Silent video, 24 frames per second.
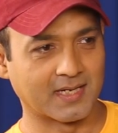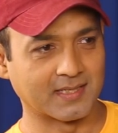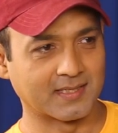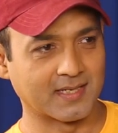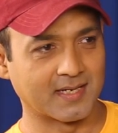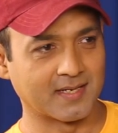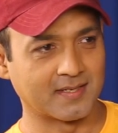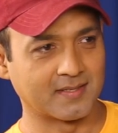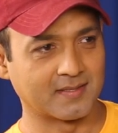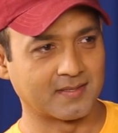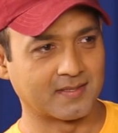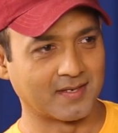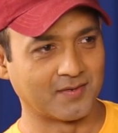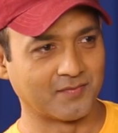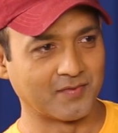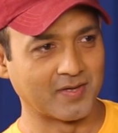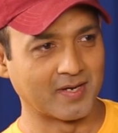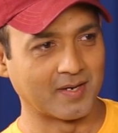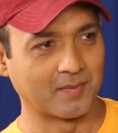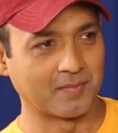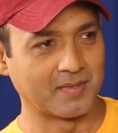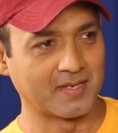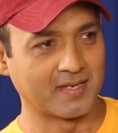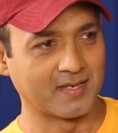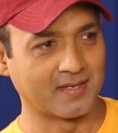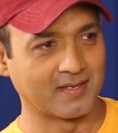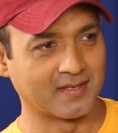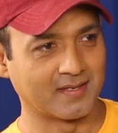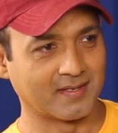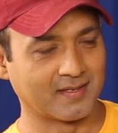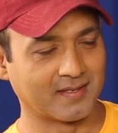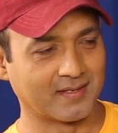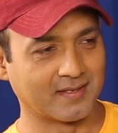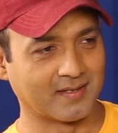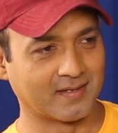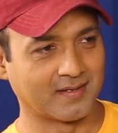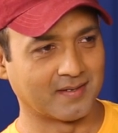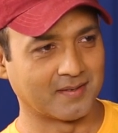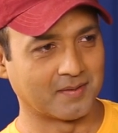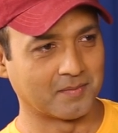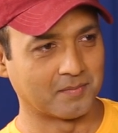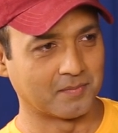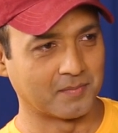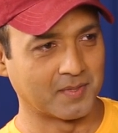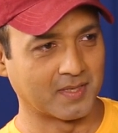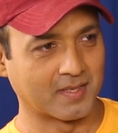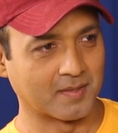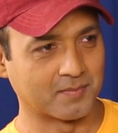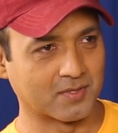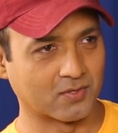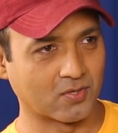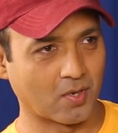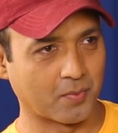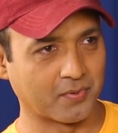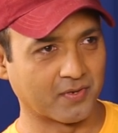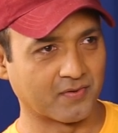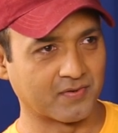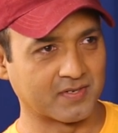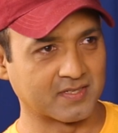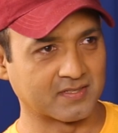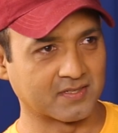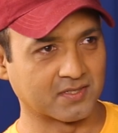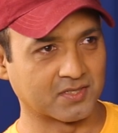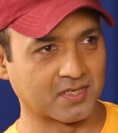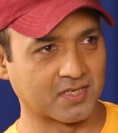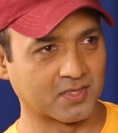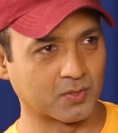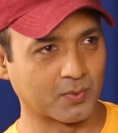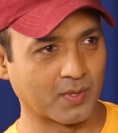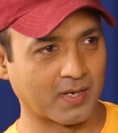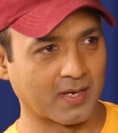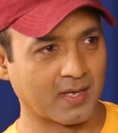Chahta Hai invariably becomes a topic of discussion as